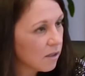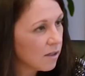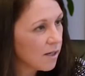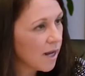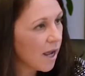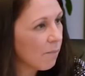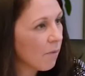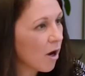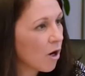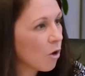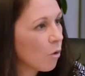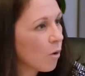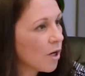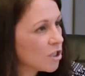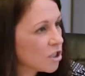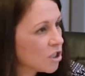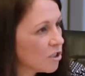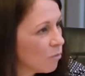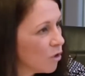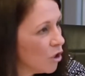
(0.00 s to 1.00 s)
Now my
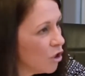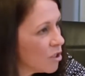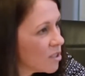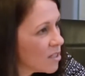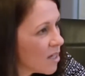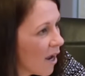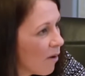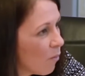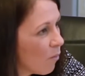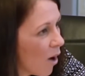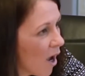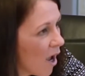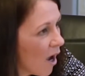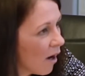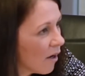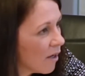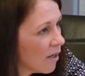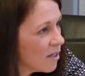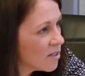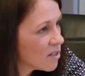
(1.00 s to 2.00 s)
question when you say
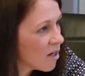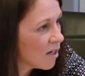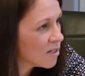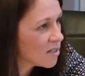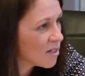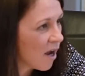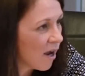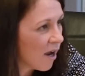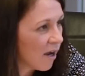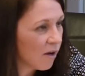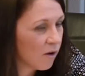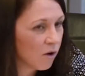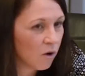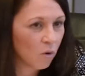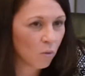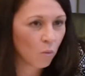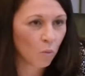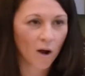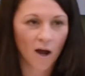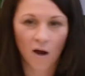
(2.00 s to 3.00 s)
wow is I say,
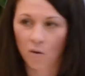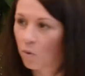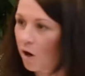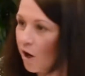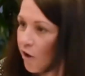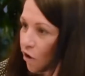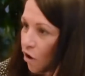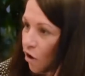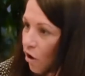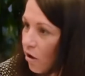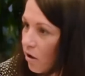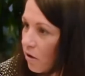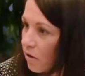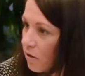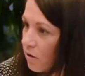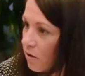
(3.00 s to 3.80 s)
wow, why not?